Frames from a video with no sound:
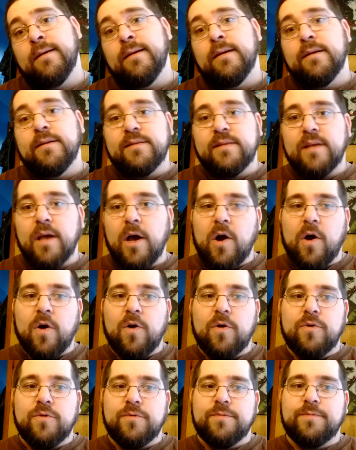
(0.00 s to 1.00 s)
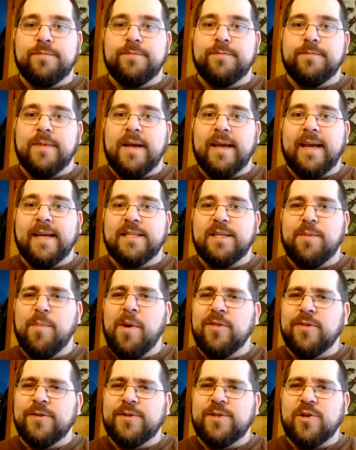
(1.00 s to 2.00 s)
So I guess I'm
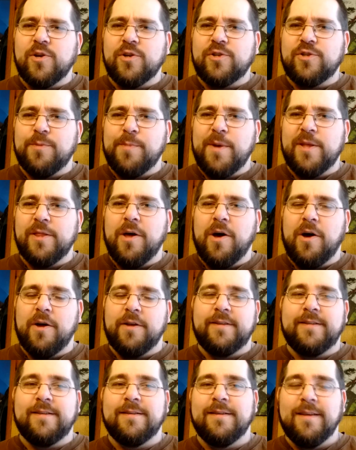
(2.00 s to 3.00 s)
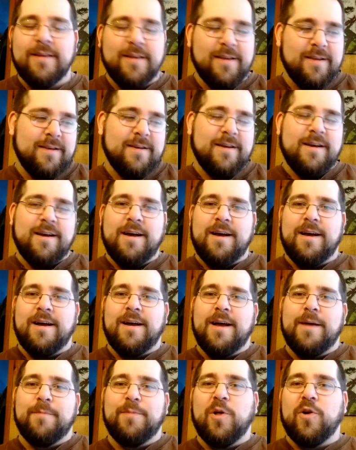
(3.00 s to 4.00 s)
on the search. I'm on the hunt.
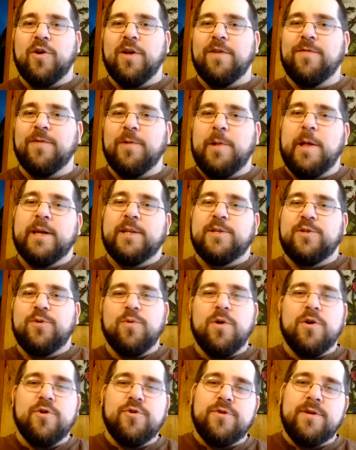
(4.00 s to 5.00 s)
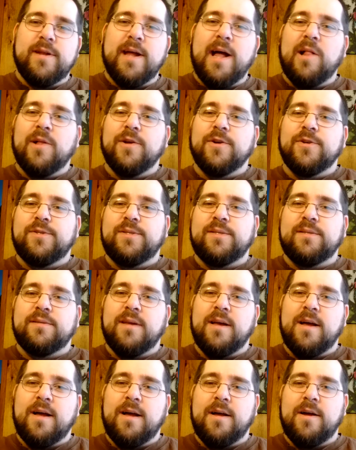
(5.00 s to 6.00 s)
I'm looking for like
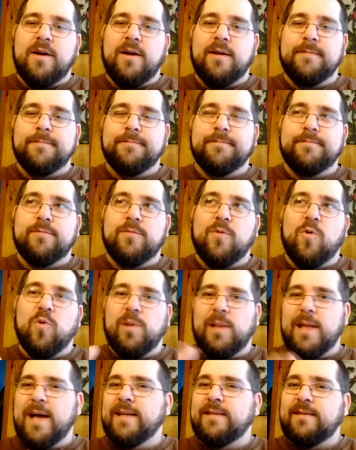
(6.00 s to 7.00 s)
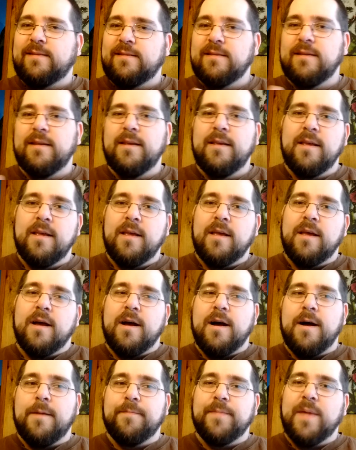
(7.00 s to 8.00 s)
$200 or less.
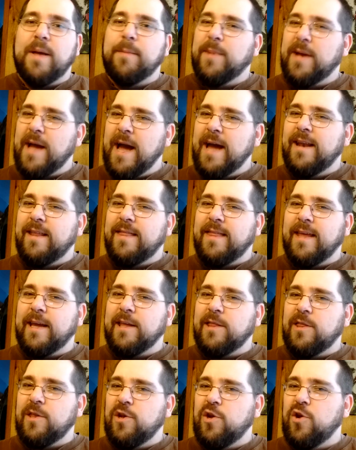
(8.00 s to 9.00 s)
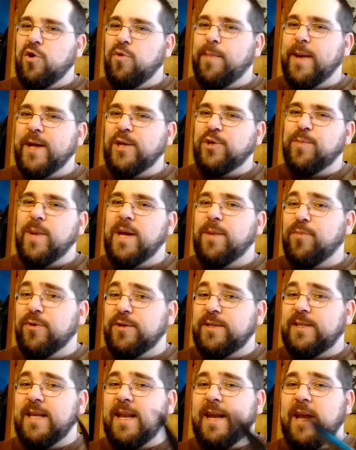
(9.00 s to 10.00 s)
I'm kind of thinking of the new Benchmade
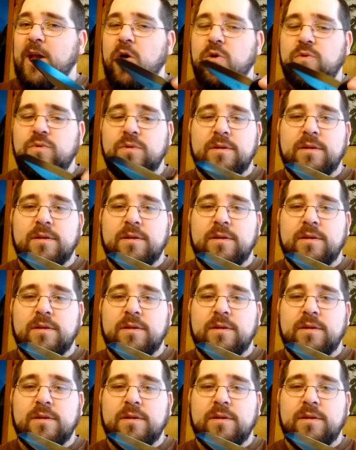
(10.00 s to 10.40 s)
Presidio.